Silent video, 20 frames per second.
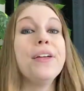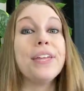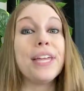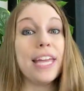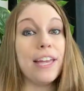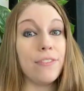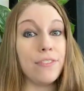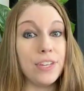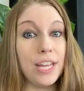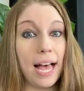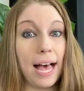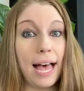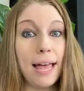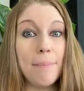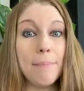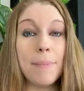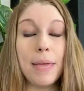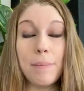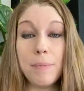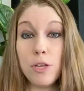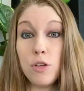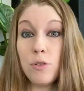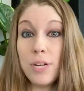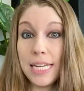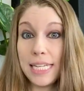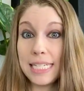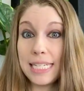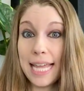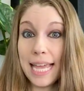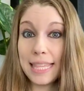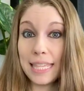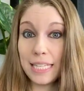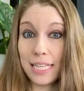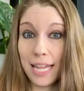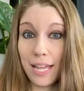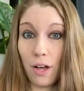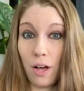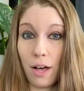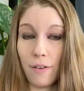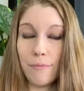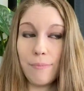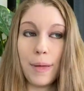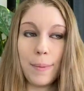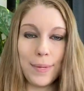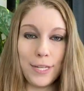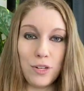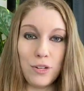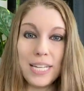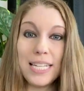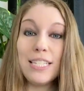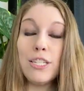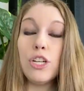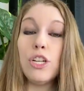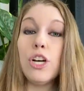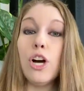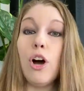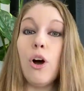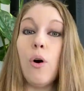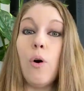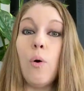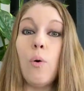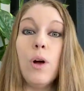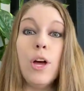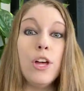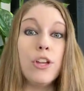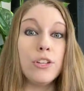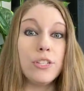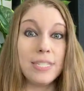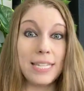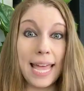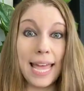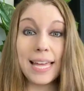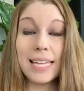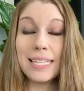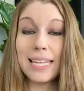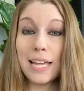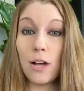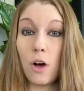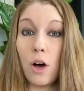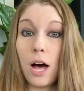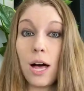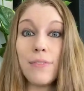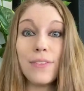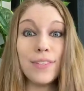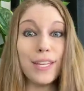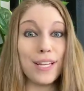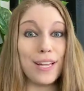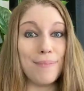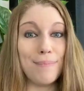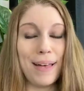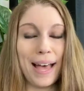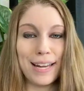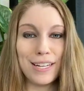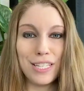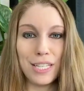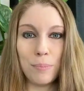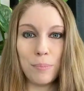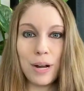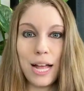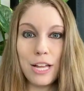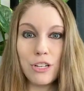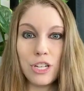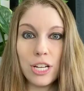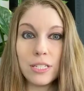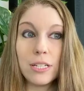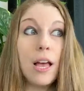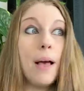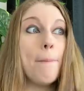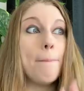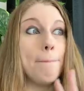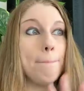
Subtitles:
If not, maybe you need to take the day off. Maybe you need to go take a day off and then come back to the project.